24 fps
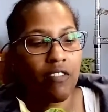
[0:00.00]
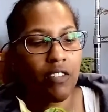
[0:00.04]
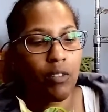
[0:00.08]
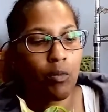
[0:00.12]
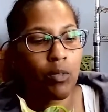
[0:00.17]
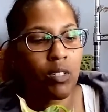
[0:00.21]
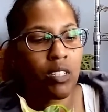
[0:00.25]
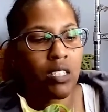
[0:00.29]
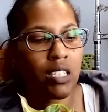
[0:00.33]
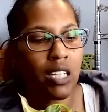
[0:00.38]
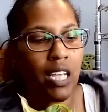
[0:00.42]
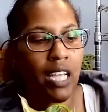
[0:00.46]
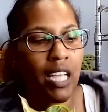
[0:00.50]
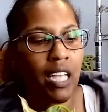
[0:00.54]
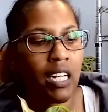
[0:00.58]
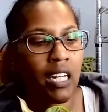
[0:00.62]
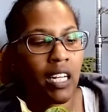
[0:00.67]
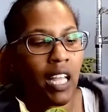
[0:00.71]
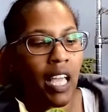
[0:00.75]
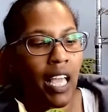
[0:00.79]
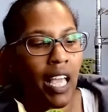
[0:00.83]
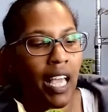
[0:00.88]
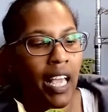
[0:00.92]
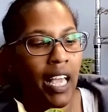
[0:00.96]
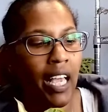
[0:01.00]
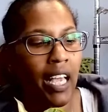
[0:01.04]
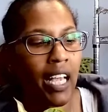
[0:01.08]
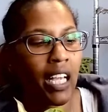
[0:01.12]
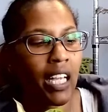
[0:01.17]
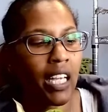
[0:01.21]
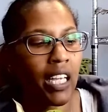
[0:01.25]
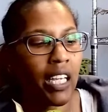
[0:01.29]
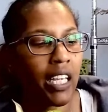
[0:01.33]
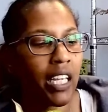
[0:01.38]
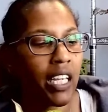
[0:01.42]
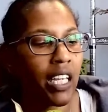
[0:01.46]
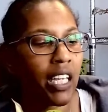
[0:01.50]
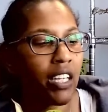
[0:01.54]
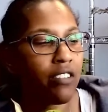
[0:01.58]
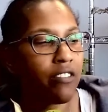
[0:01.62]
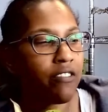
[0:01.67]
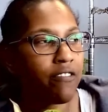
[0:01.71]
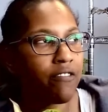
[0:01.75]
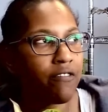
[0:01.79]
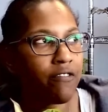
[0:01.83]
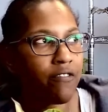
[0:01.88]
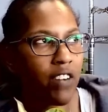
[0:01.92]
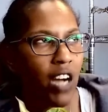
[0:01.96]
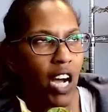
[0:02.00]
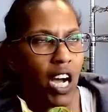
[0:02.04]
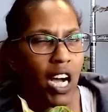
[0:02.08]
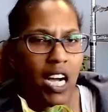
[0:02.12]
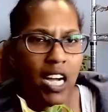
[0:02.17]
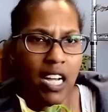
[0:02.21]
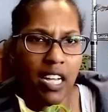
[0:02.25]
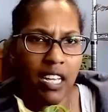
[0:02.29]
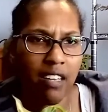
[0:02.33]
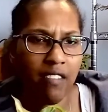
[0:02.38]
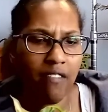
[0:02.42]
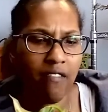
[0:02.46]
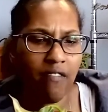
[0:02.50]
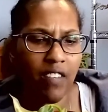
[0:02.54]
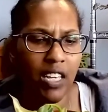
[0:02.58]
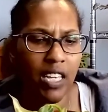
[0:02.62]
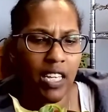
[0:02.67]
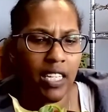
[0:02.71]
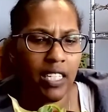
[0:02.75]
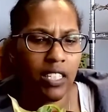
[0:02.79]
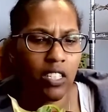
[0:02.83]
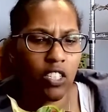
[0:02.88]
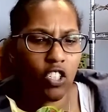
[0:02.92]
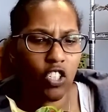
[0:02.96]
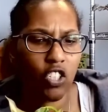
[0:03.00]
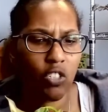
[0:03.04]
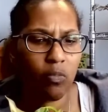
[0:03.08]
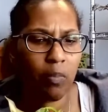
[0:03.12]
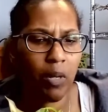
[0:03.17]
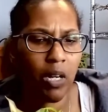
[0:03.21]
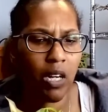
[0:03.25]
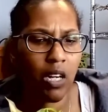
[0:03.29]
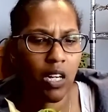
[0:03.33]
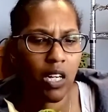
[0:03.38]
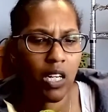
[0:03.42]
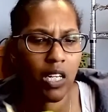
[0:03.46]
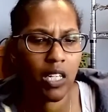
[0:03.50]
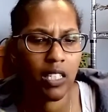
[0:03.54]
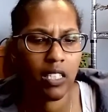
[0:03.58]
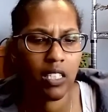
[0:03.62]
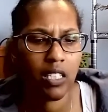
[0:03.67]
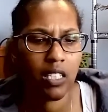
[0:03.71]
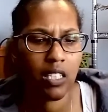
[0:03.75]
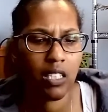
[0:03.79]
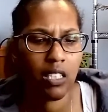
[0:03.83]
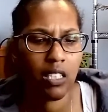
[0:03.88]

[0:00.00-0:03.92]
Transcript: It was in a 5-inch pot.